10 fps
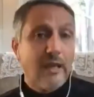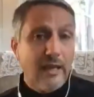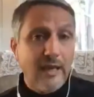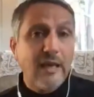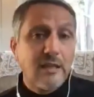
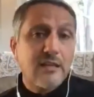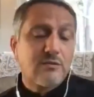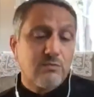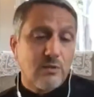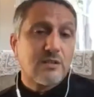And
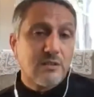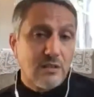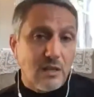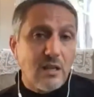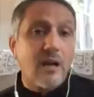this was,
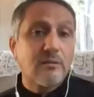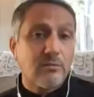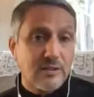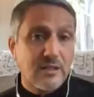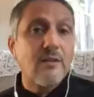the nod
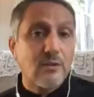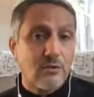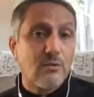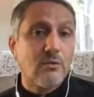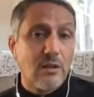was given
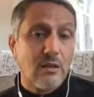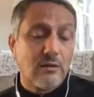to